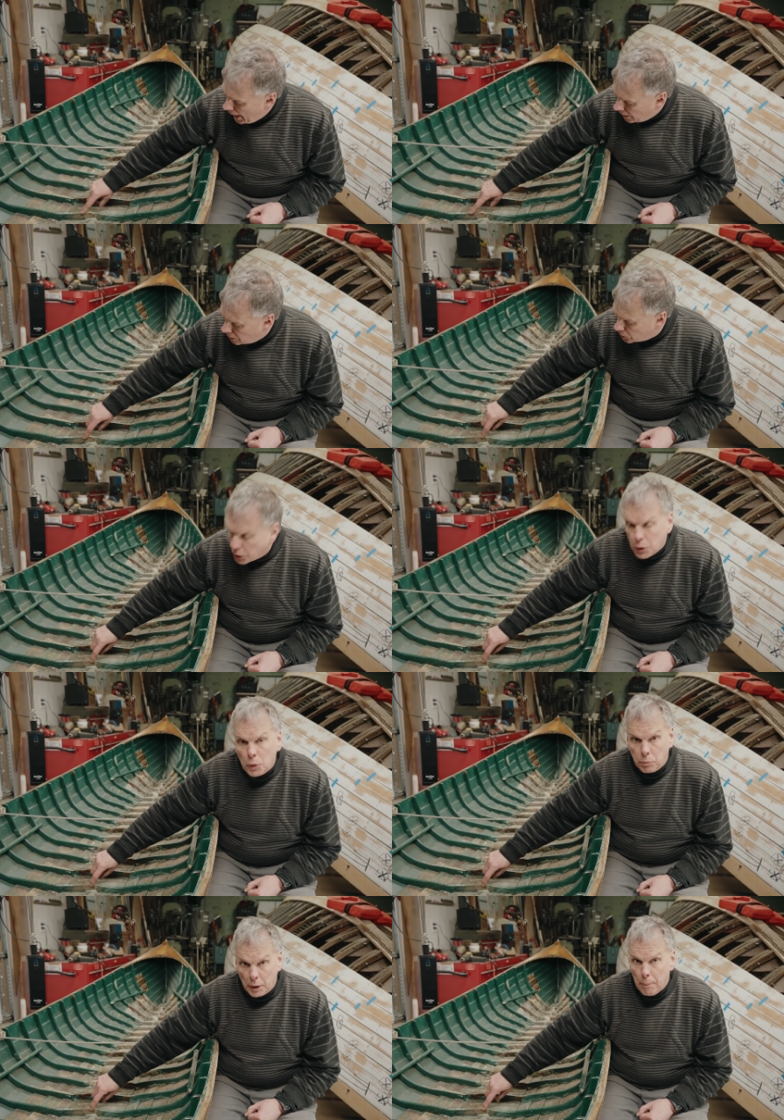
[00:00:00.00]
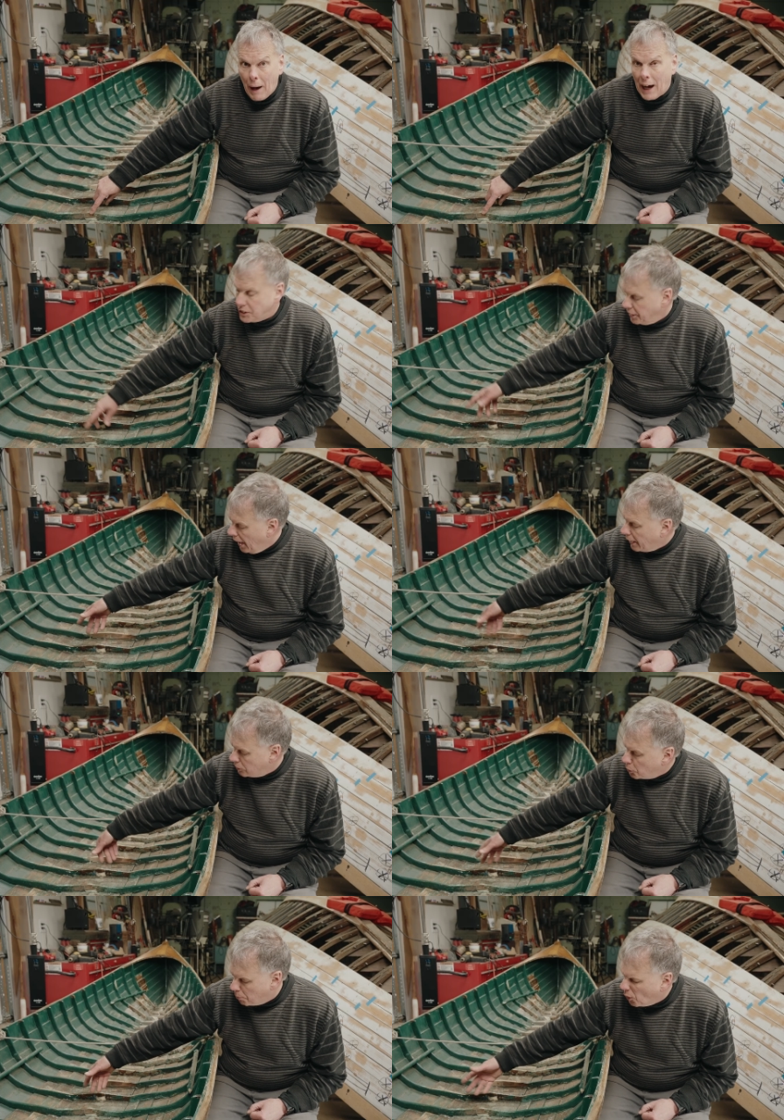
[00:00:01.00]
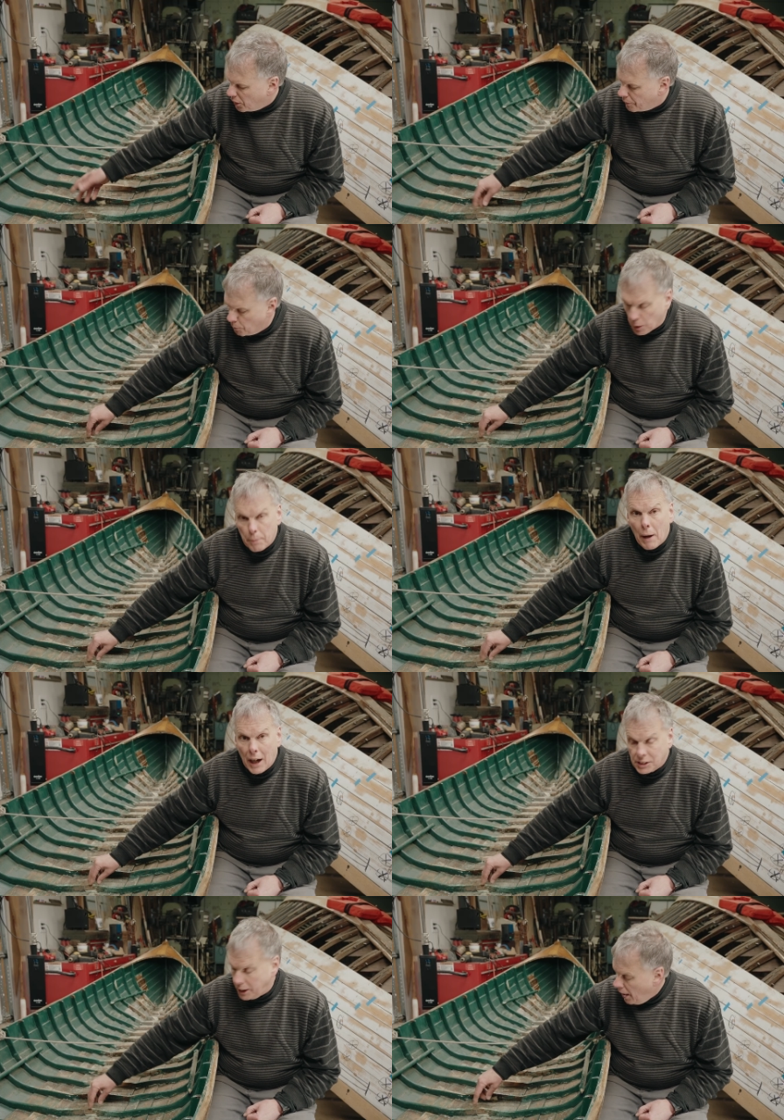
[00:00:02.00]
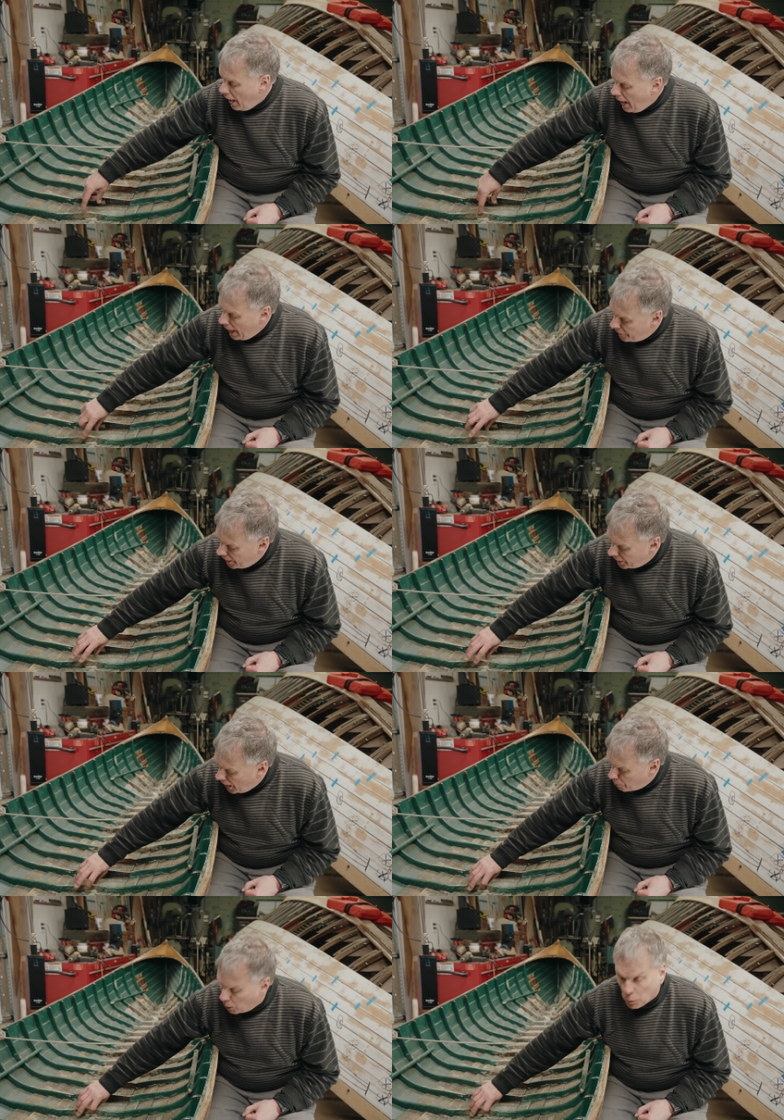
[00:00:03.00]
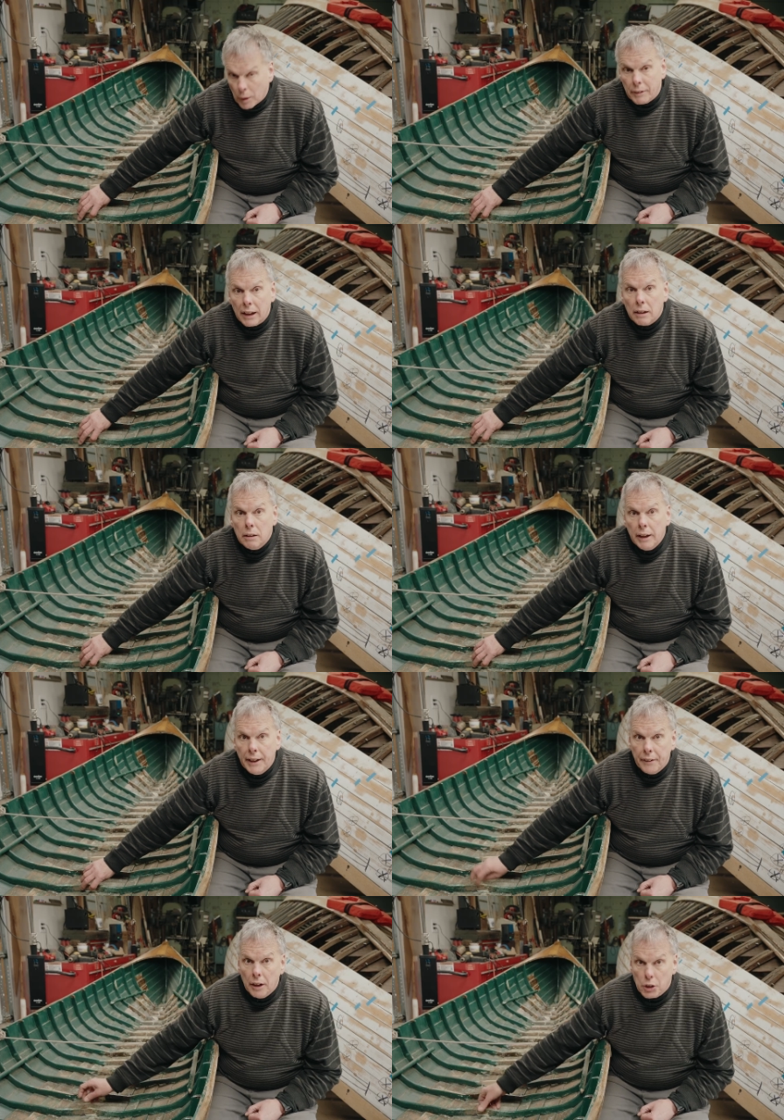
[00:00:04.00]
glued with epoxy. I glued both of them with epoxy. And then I put a rivet in the